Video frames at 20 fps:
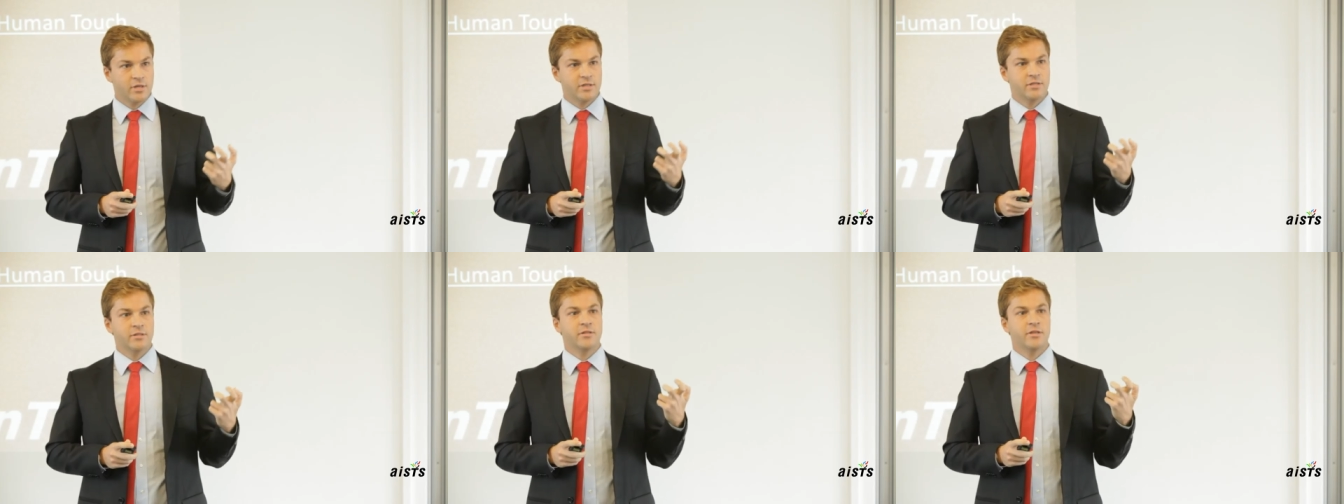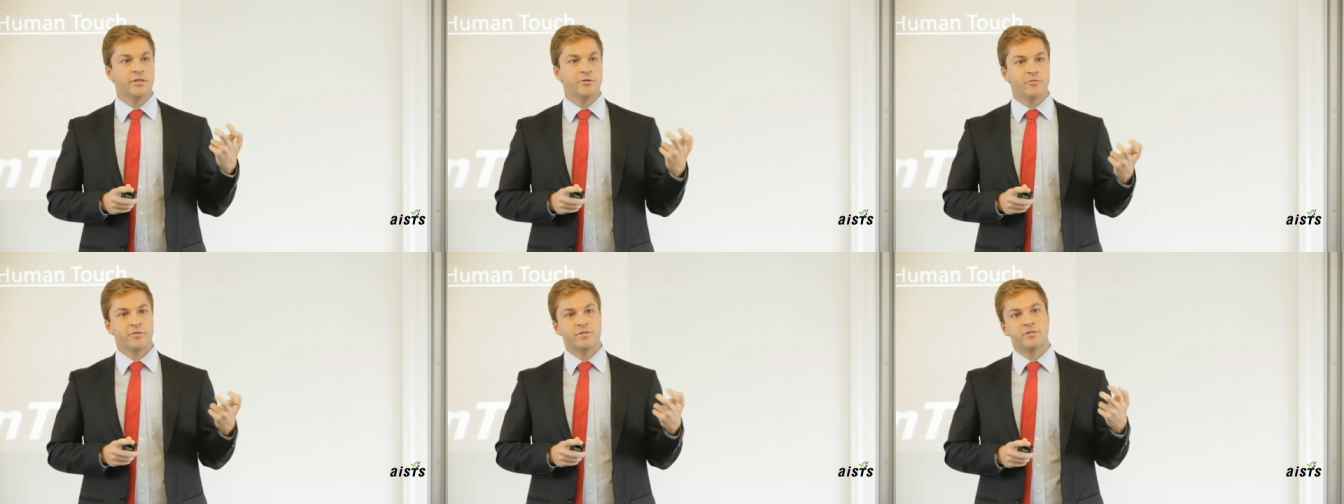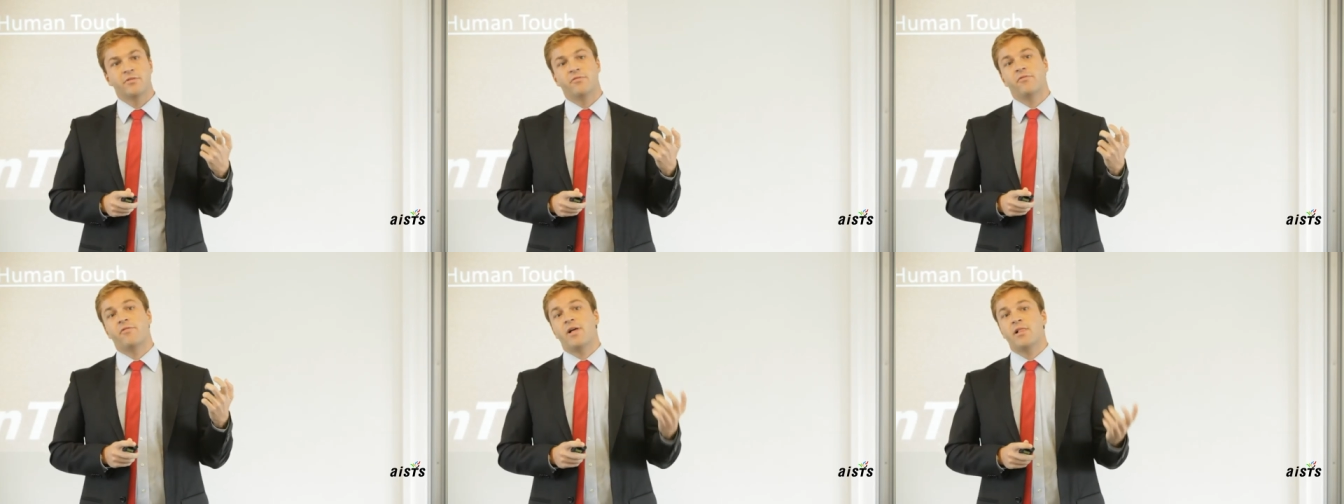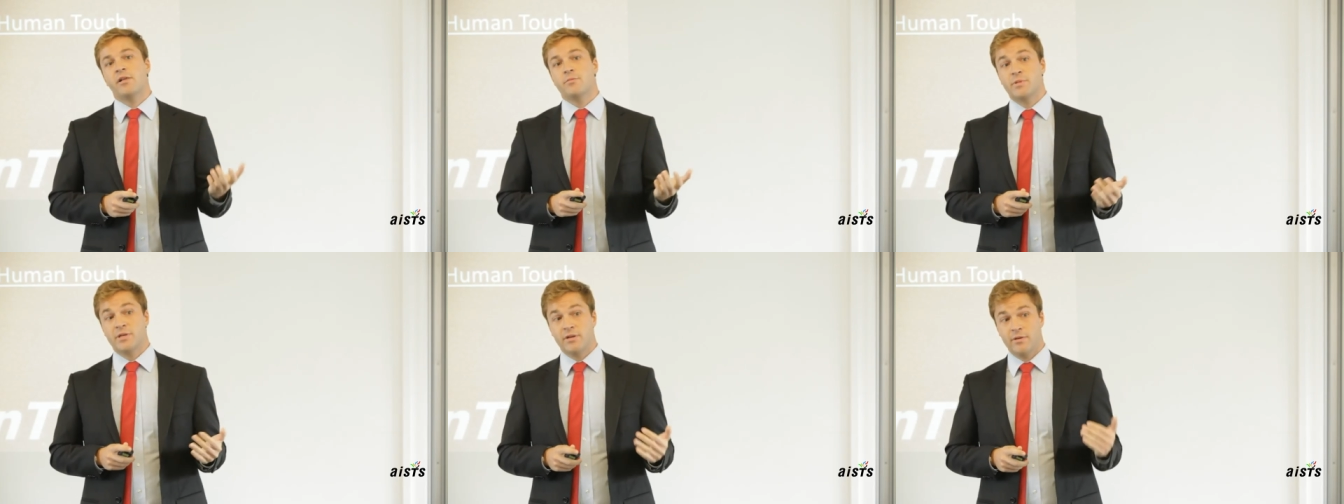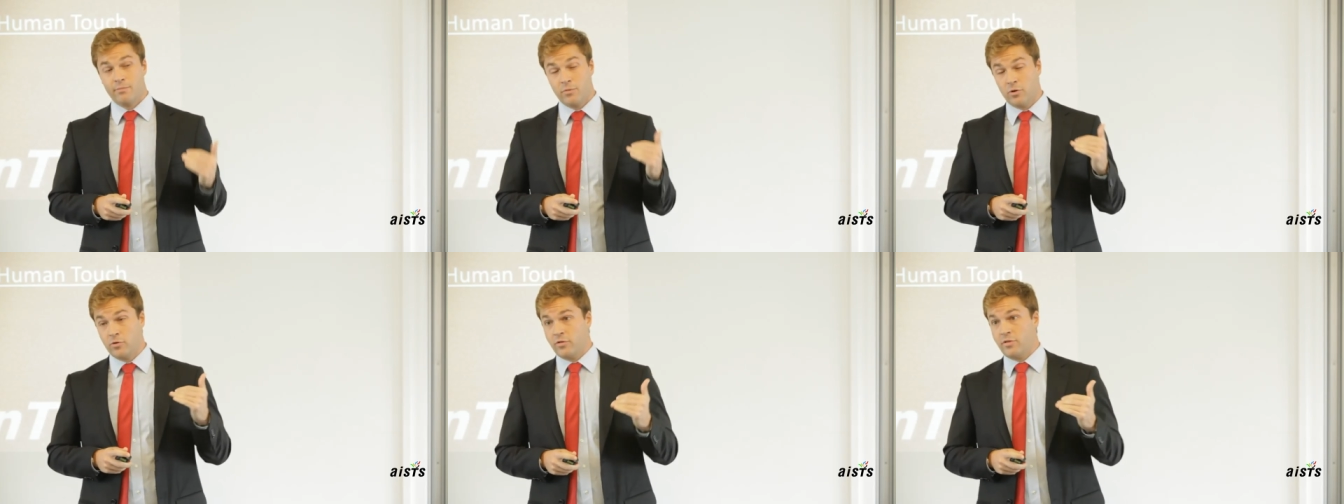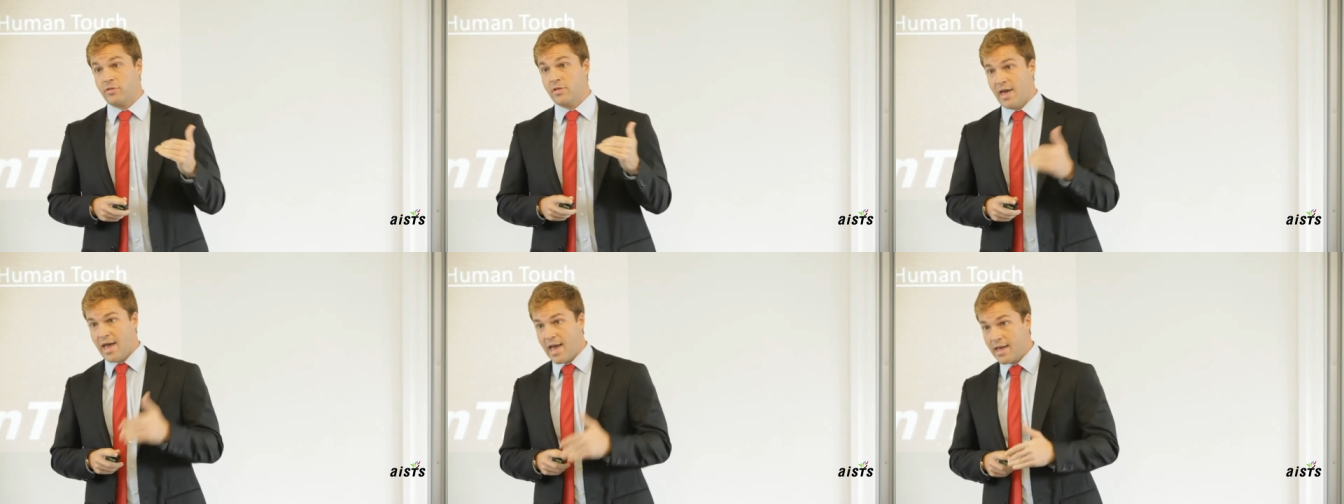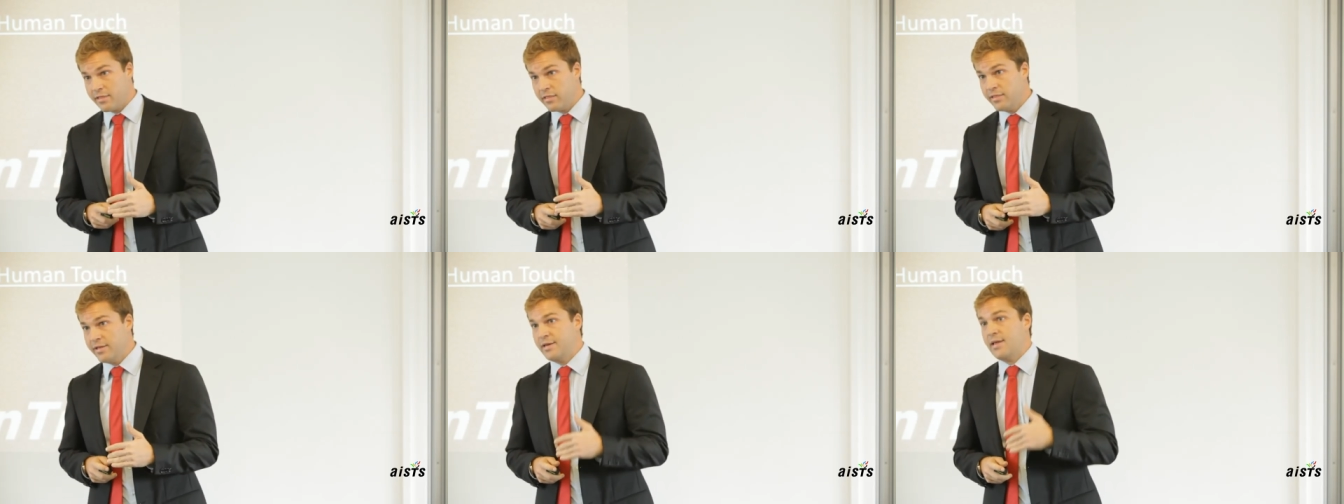continuous development of both the
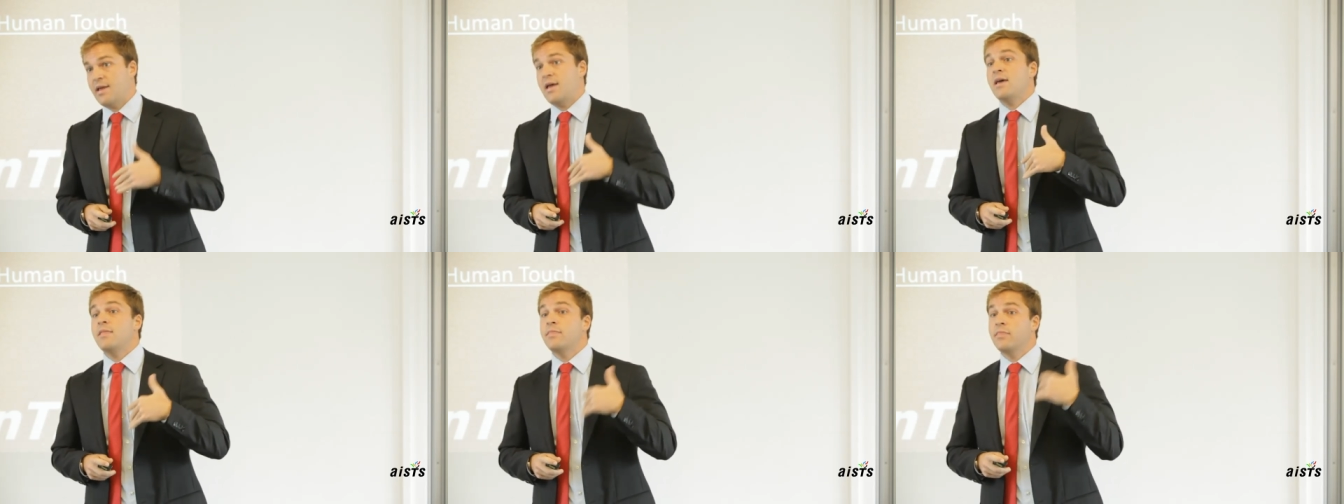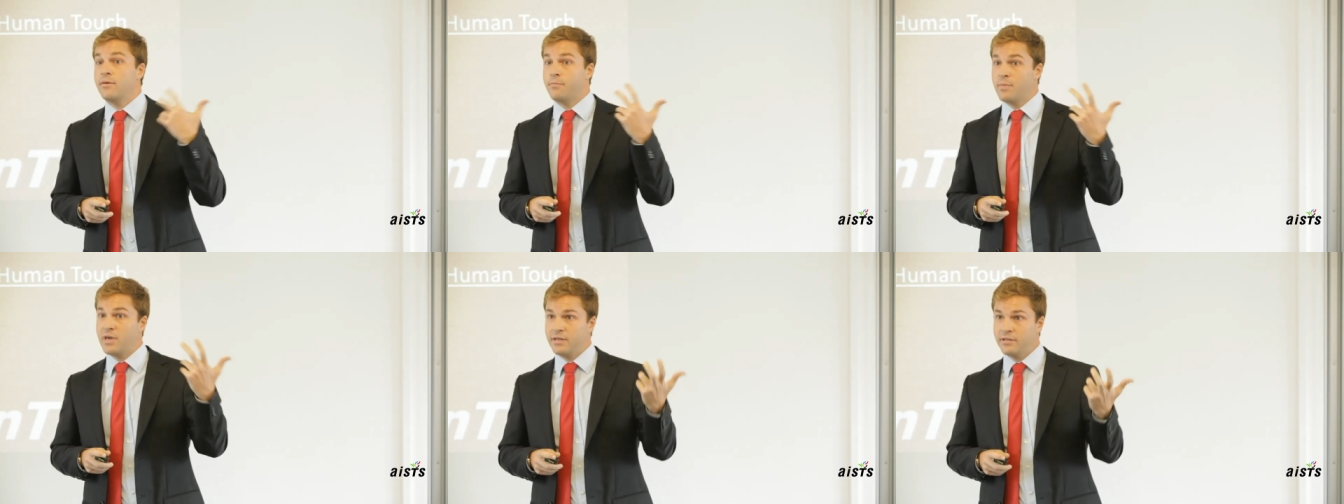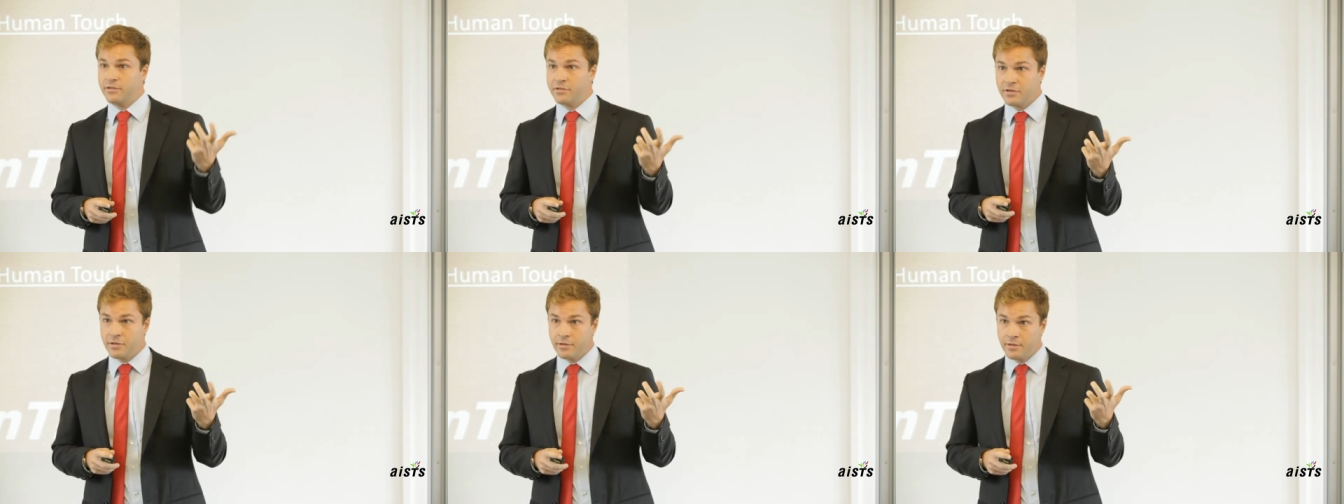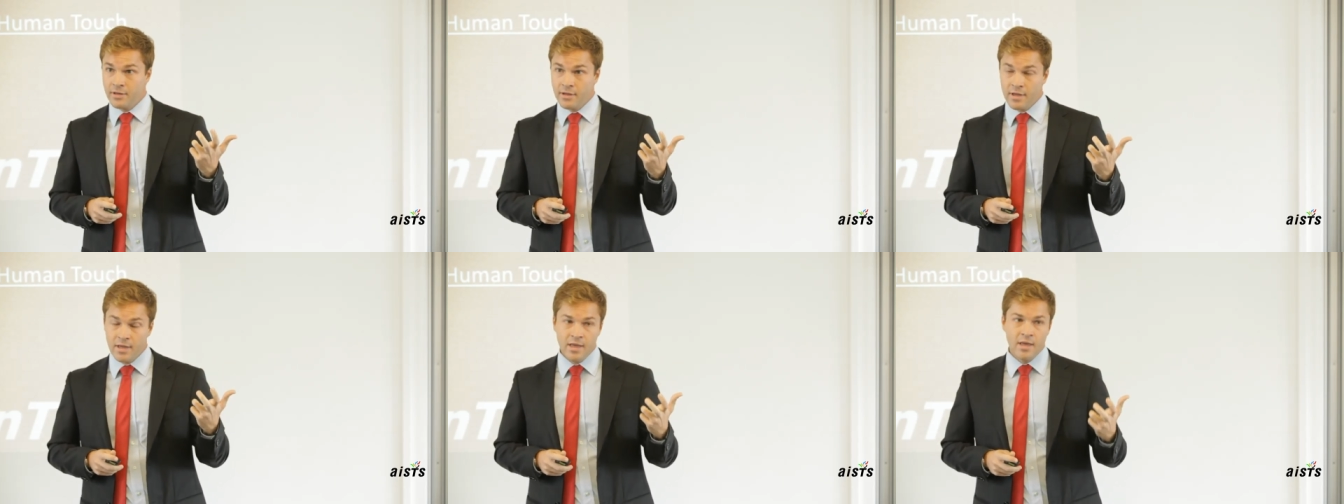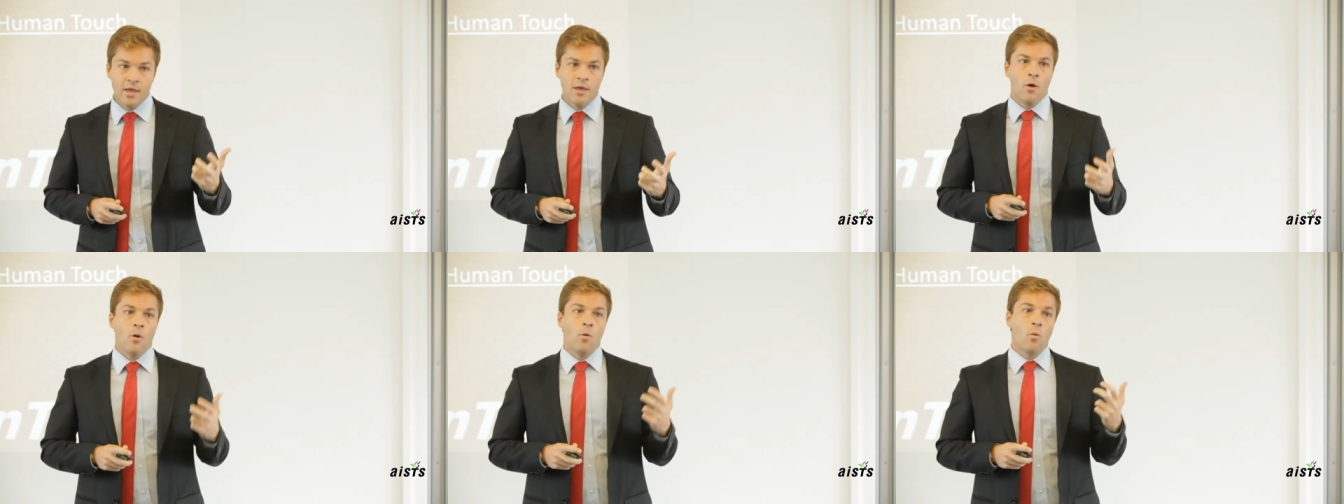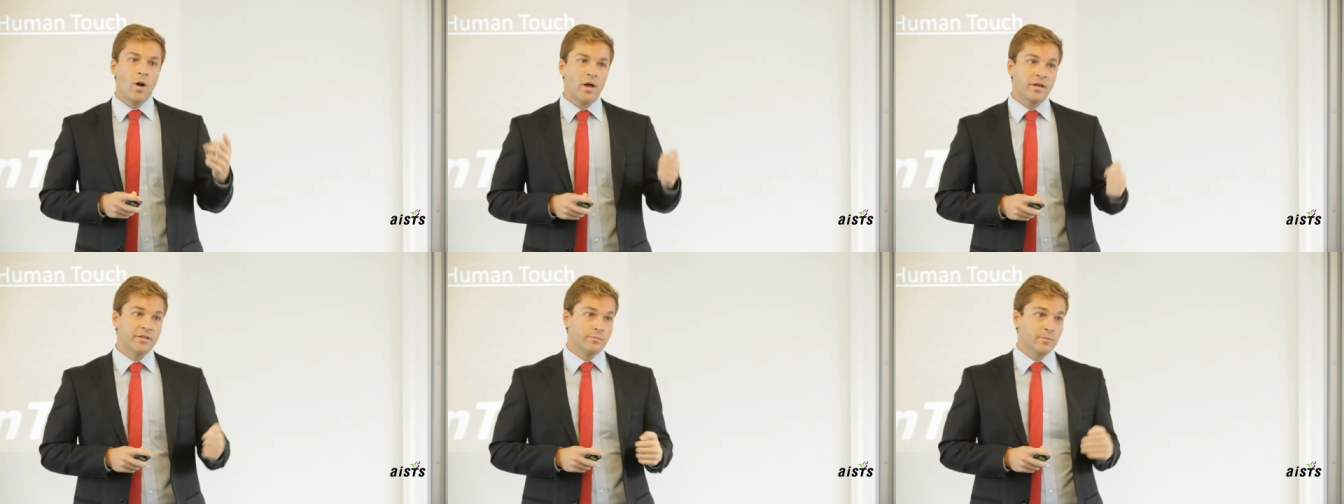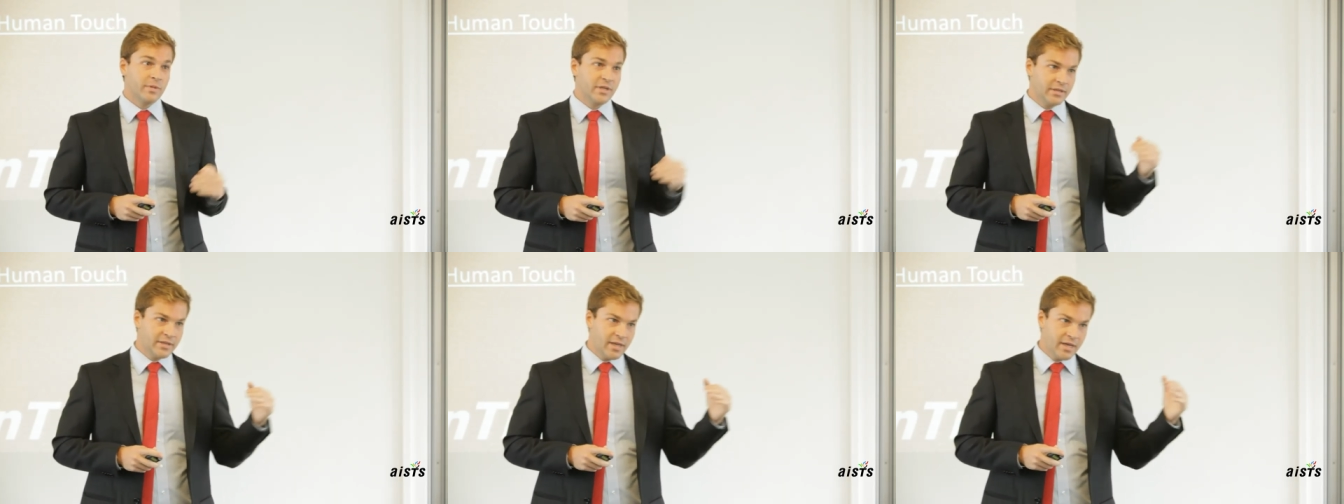athlete and the mentor, whilst
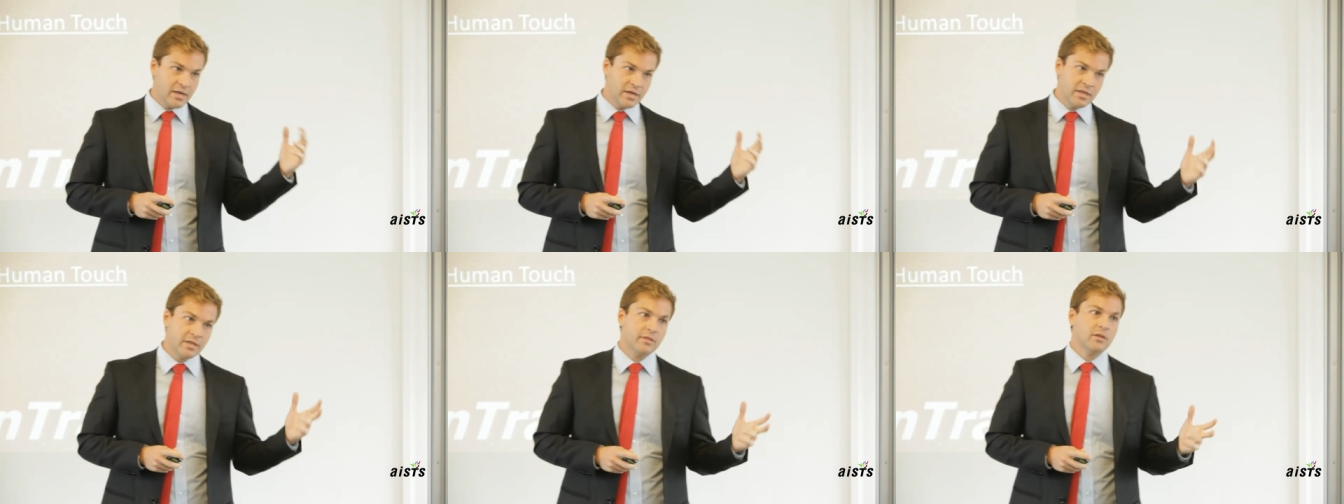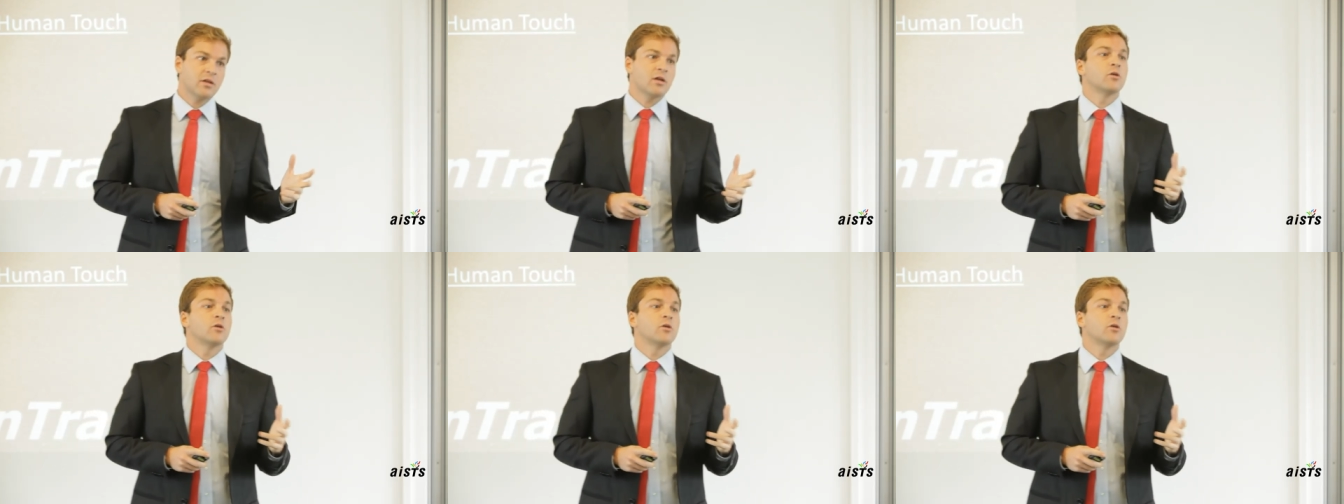maintaining the